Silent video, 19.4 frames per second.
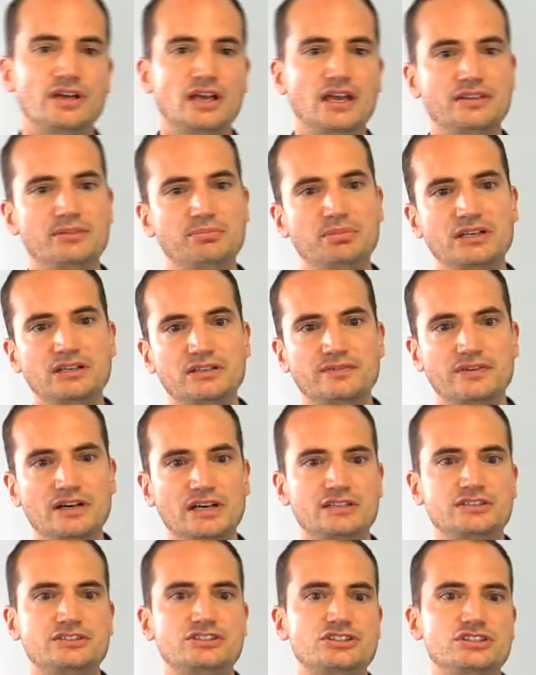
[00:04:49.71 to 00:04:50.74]
and the big
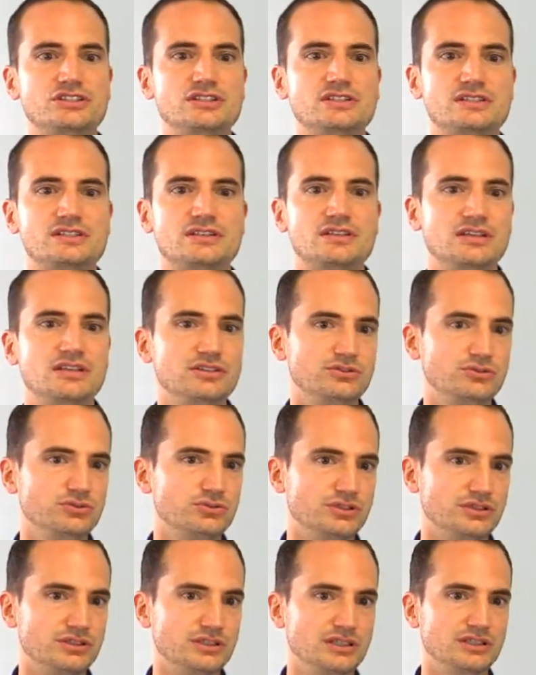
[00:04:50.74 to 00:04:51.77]
advantage is that you do
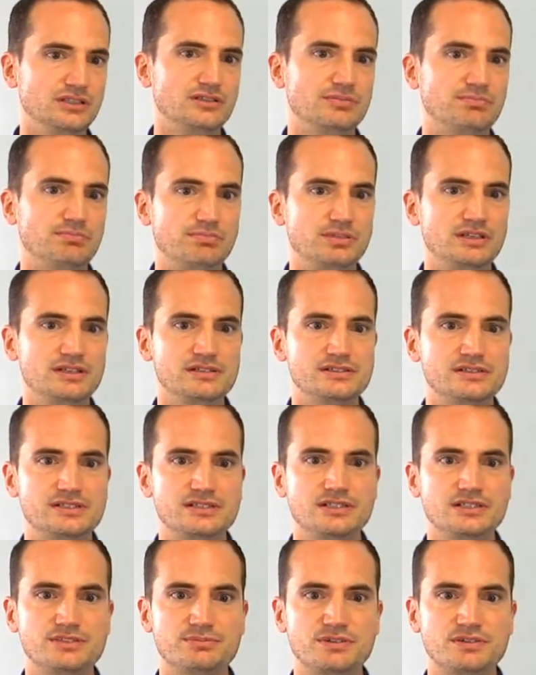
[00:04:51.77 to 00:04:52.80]
not need
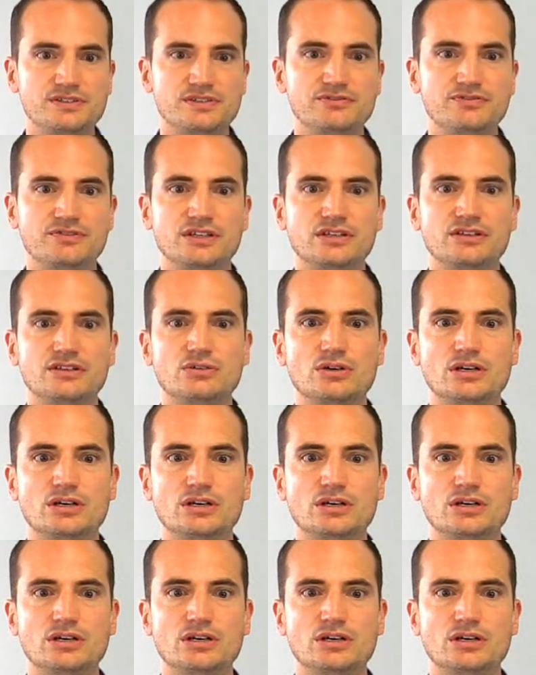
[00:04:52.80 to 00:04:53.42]
PLC specific